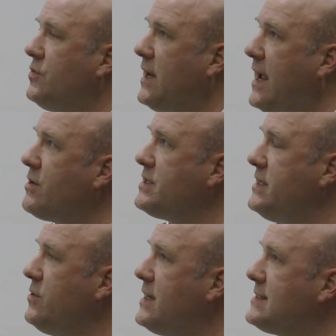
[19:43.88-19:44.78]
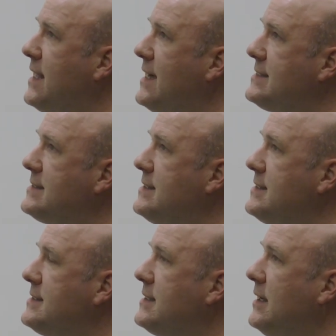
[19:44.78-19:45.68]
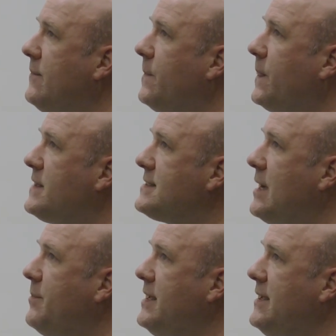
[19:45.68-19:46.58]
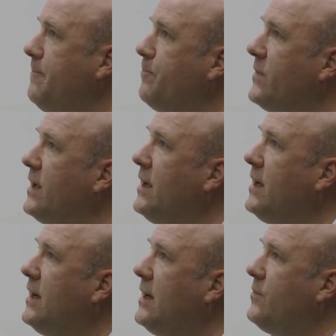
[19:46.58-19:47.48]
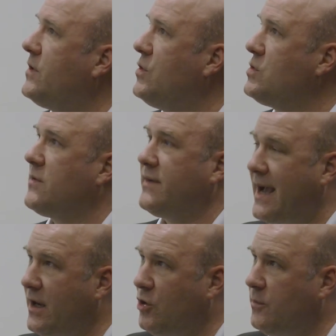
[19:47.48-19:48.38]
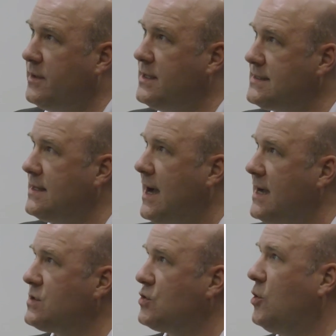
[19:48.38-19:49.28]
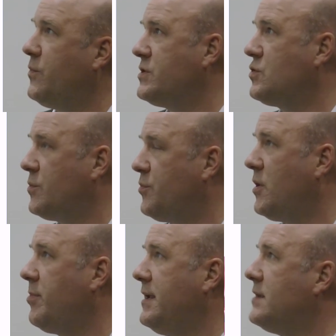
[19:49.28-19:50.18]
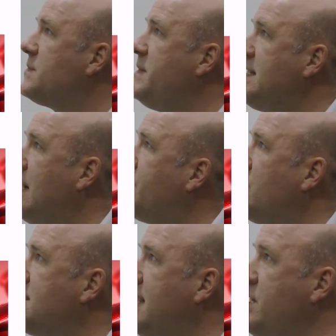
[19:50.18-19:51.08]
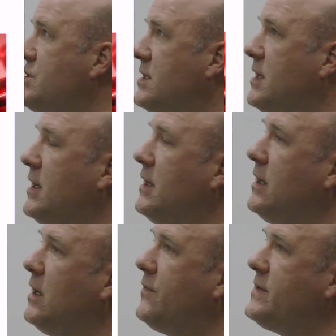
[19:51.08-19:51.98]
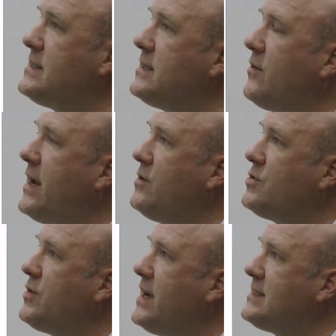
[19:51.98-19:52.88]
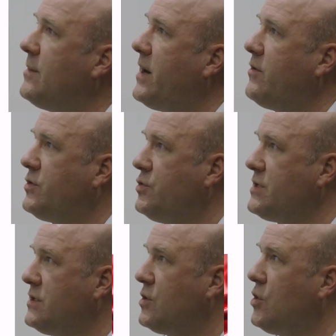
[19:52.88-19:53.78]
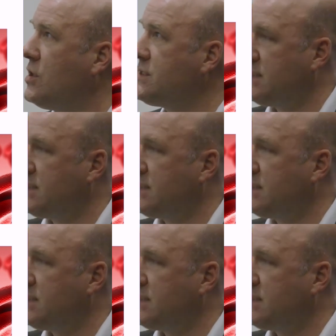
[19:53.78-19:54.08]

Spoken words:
Clarity, who has licensed this IP. The use of gallium is an isotope which could probably speed up translation of this radio tracer by reducing the cost